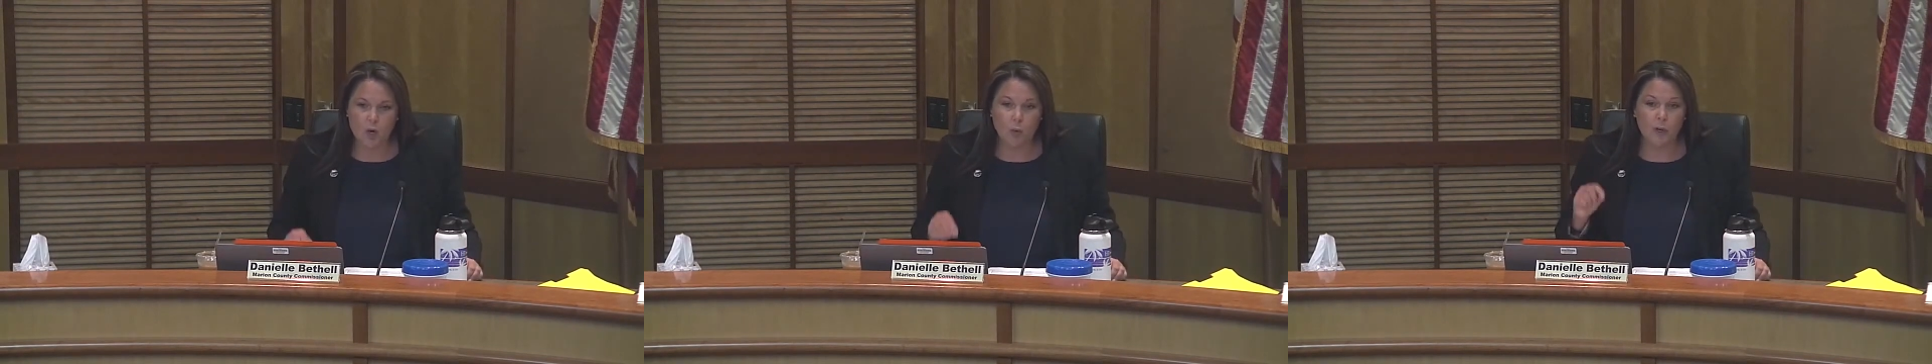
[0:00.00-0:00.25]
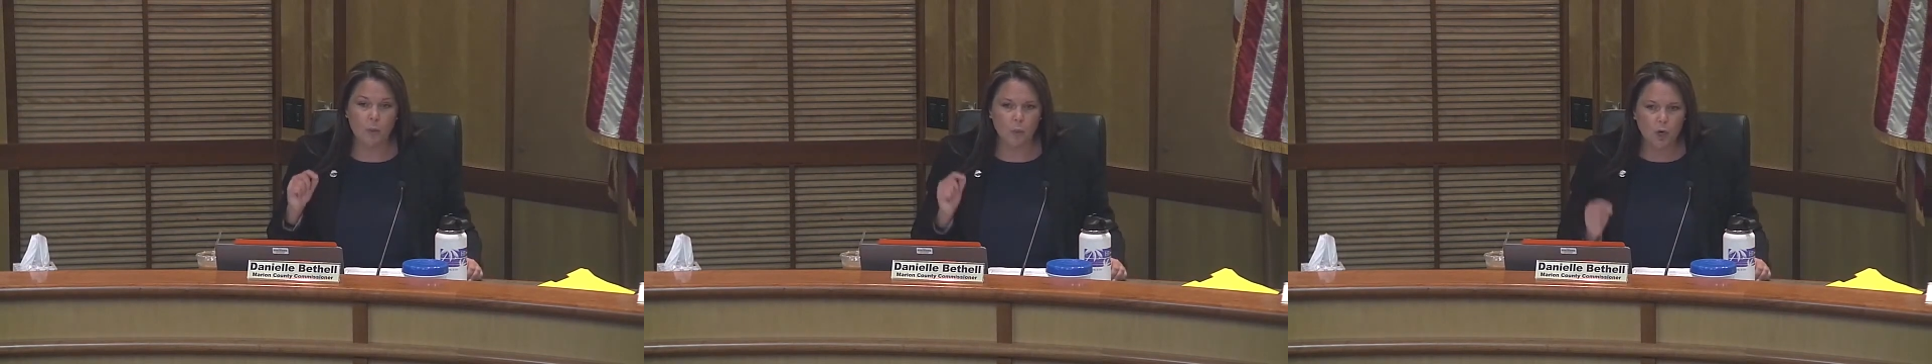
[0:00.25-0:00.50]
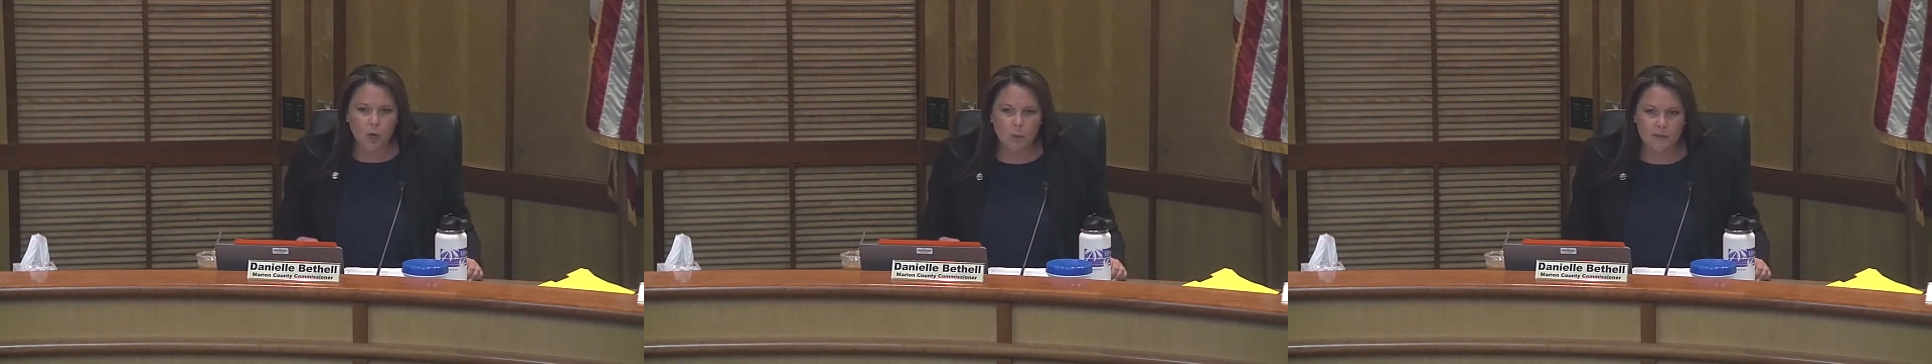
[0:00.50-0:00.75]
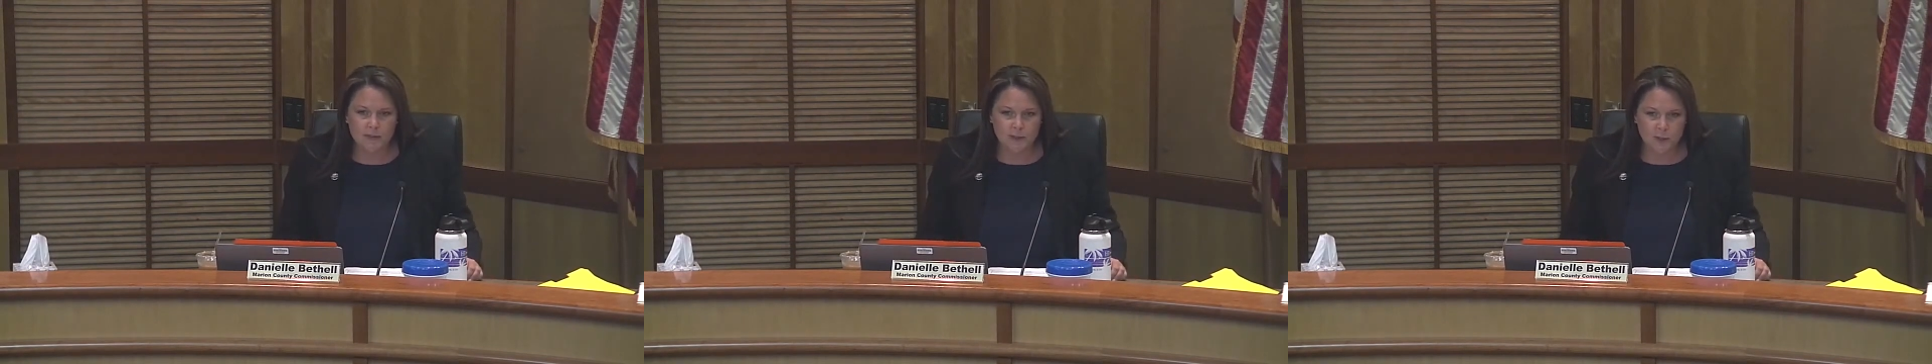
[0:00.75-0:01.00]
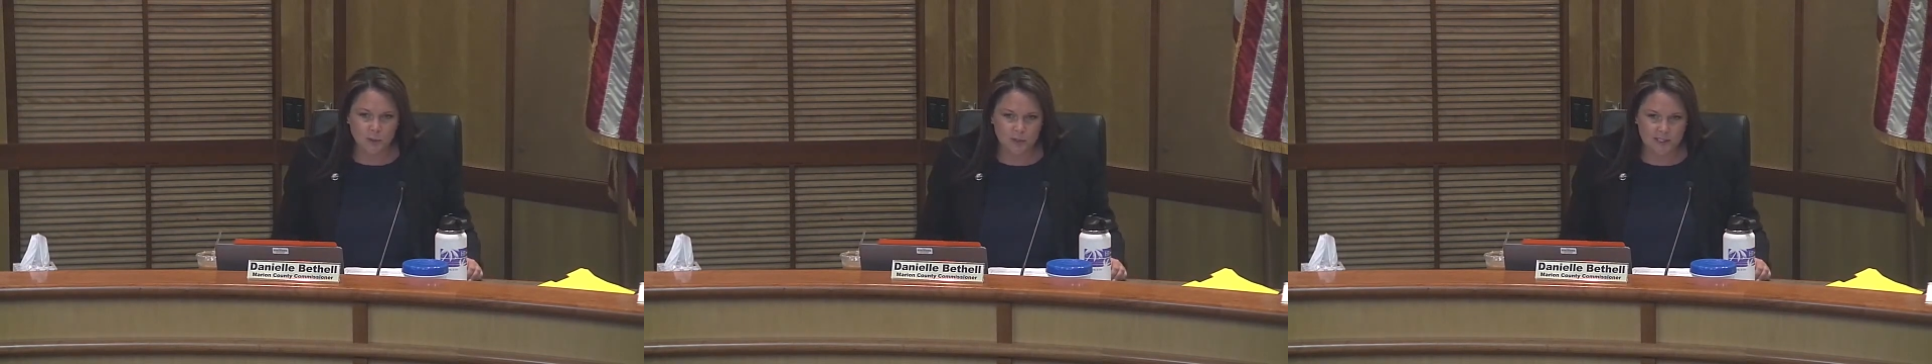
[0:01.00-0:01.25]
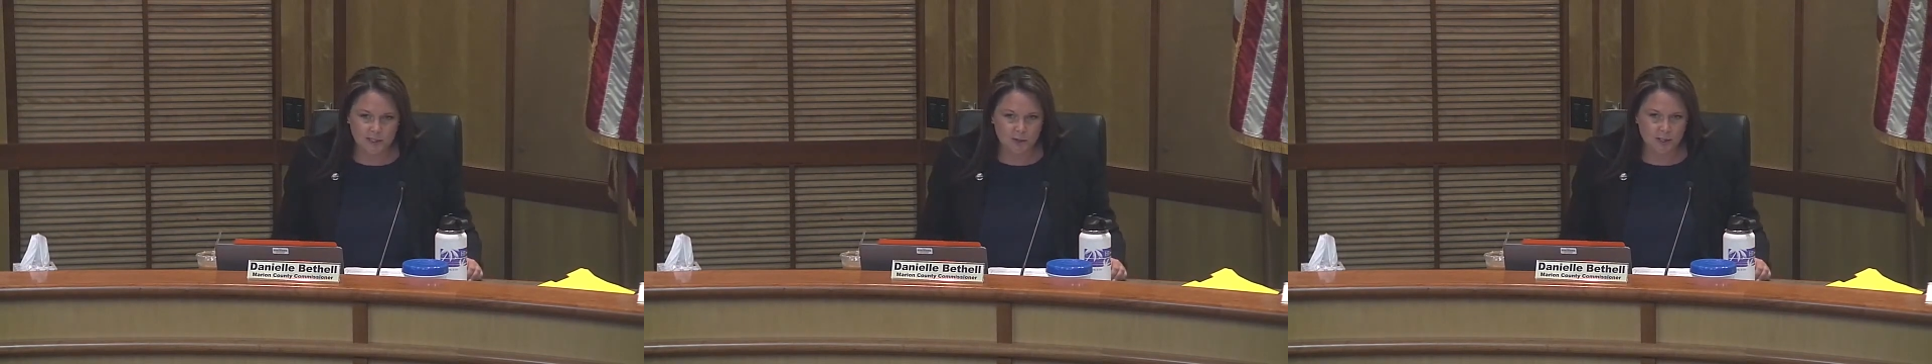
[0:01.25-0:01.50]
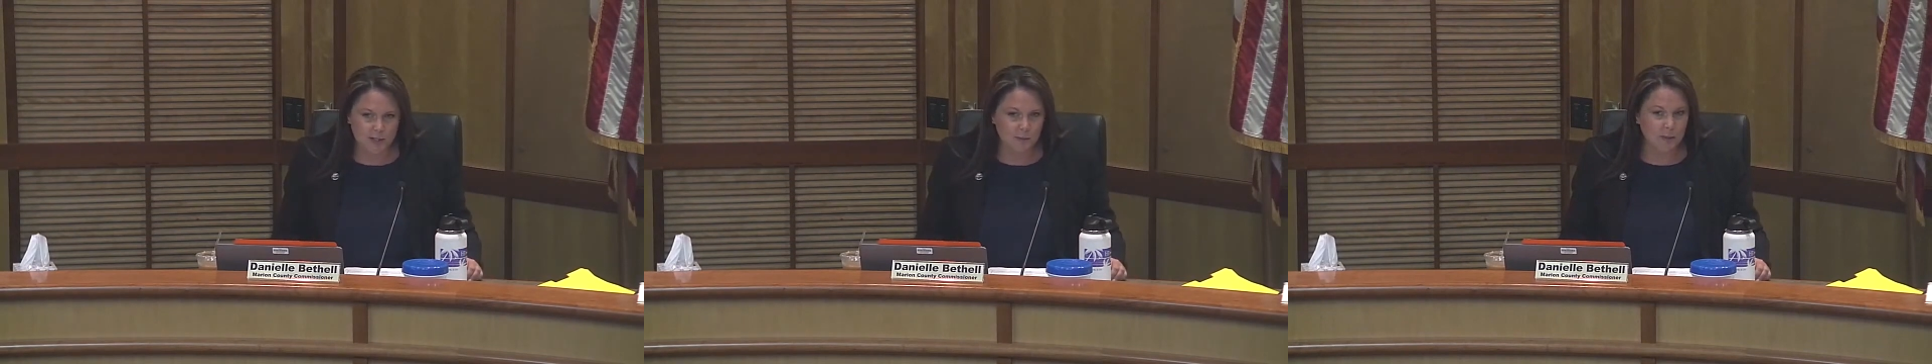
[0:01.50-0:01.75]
We work with the school districts.